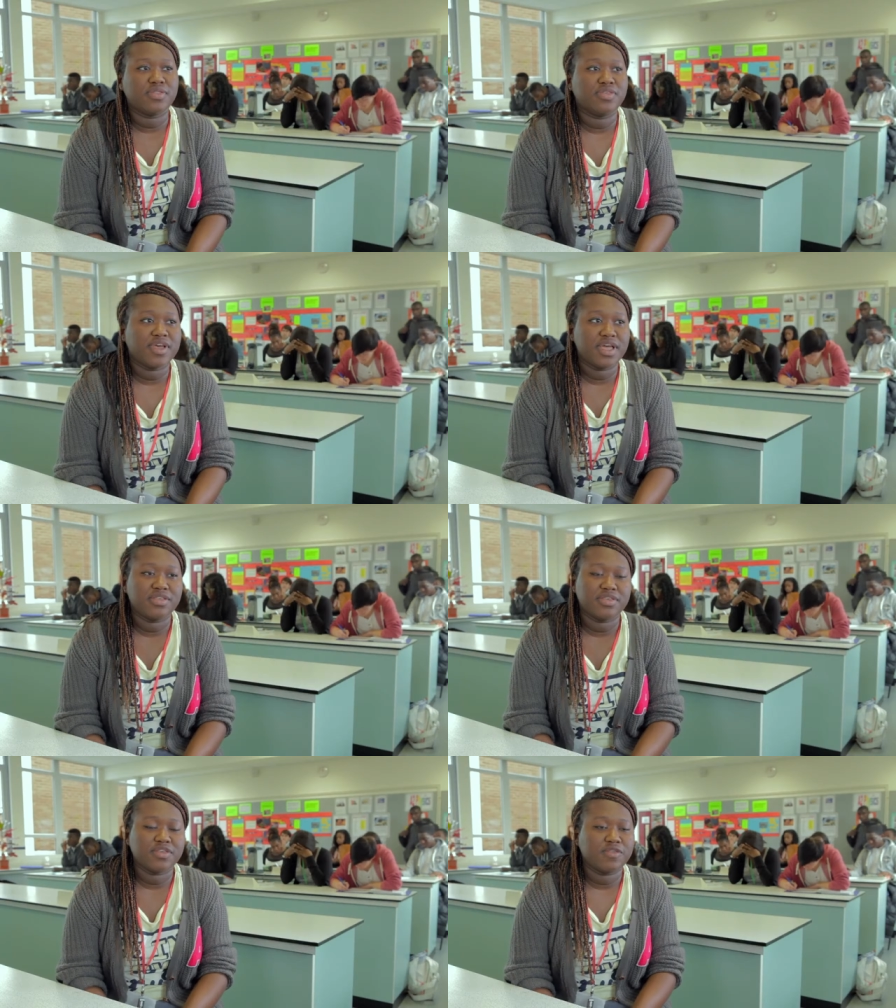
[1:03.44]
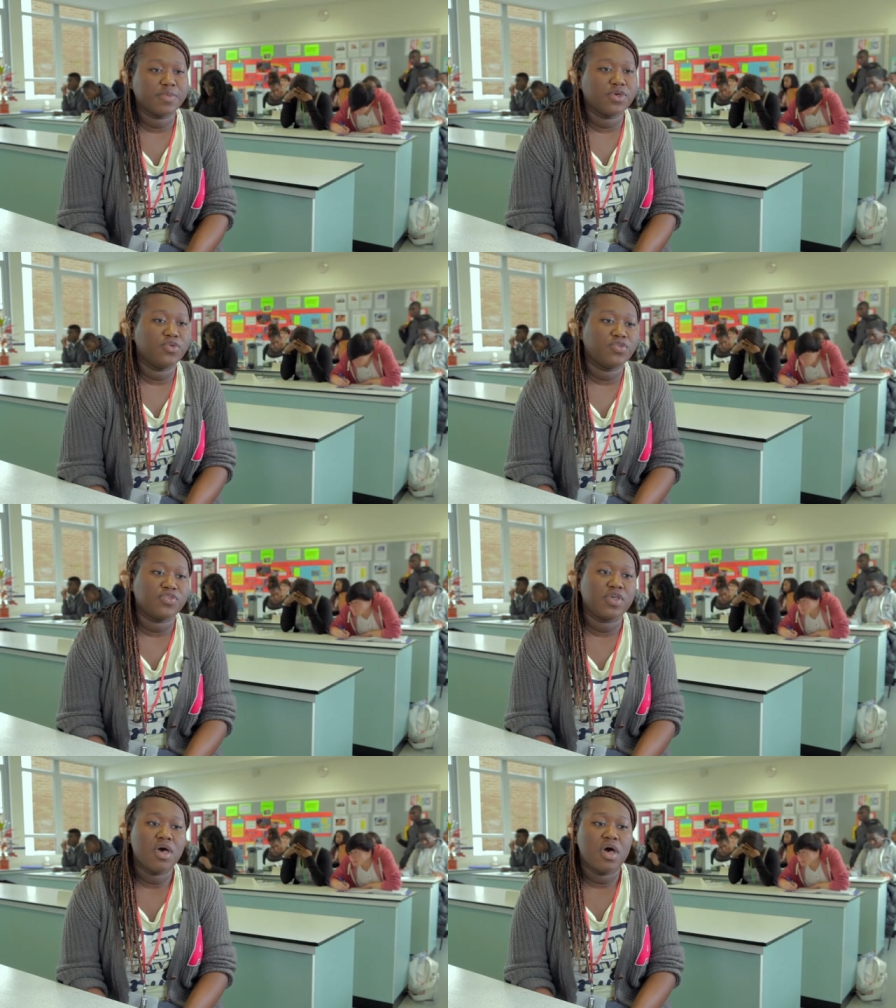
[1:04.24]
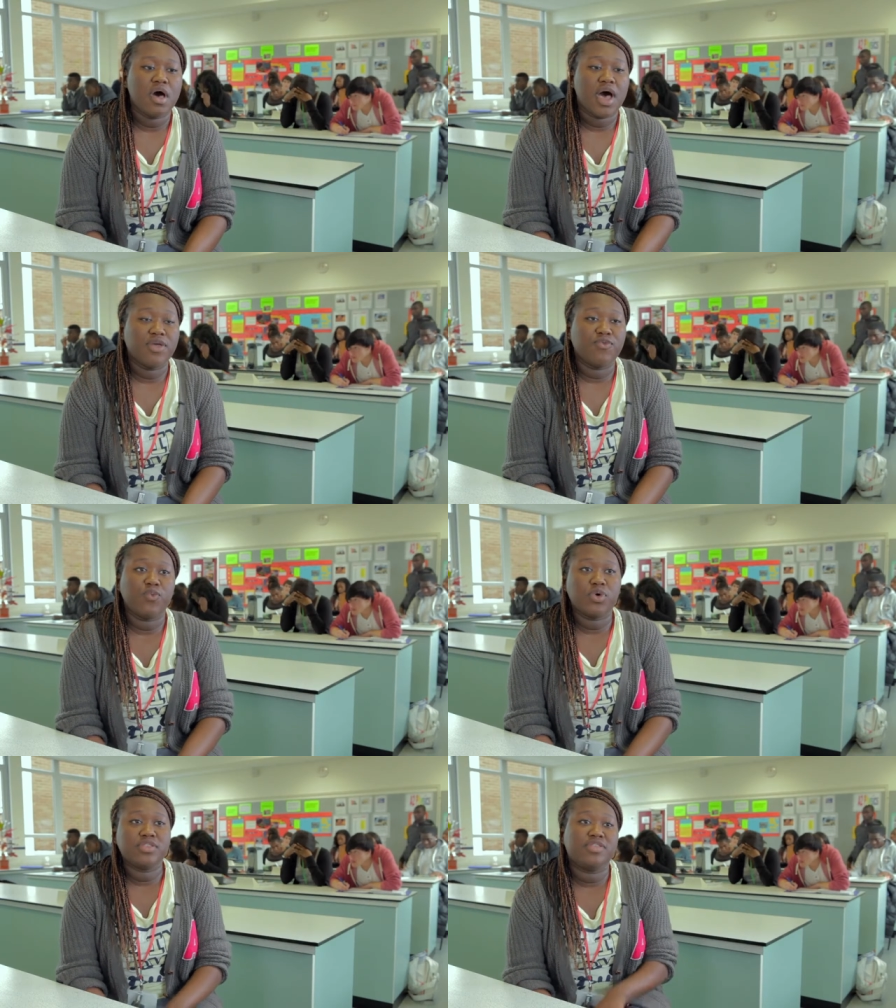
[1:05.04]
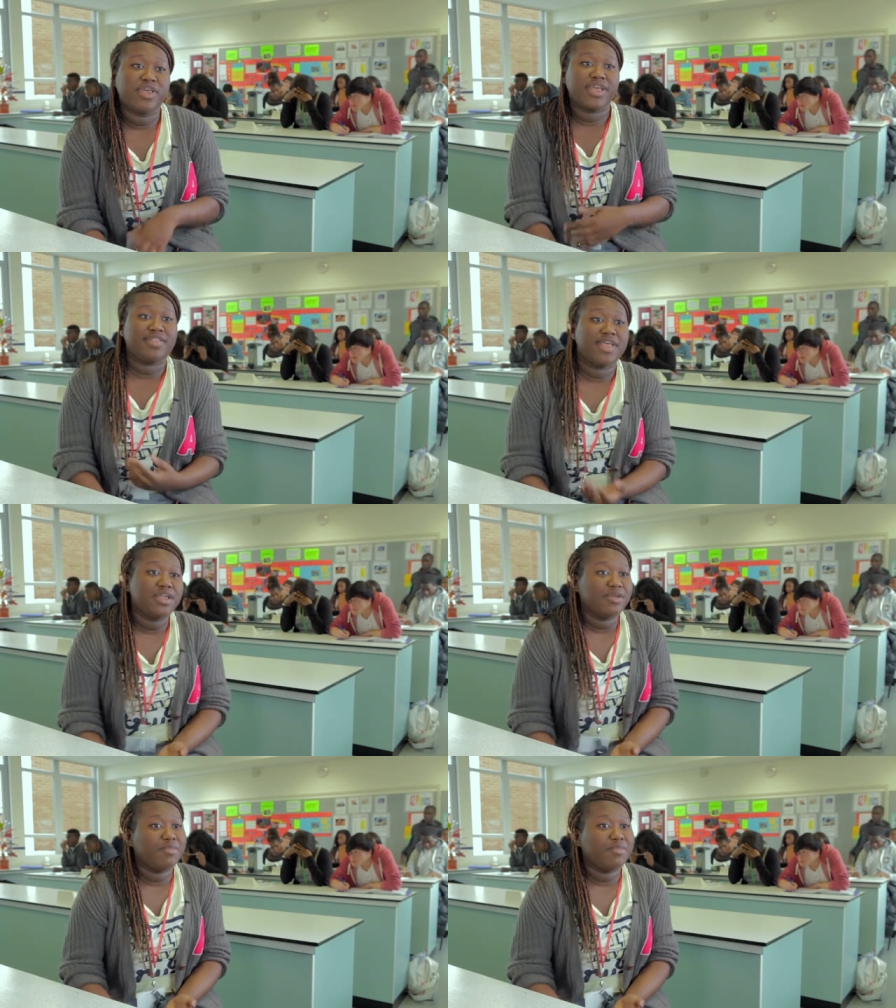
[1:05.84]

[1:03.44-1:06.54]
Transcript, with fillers: the sciences because I wanted to extend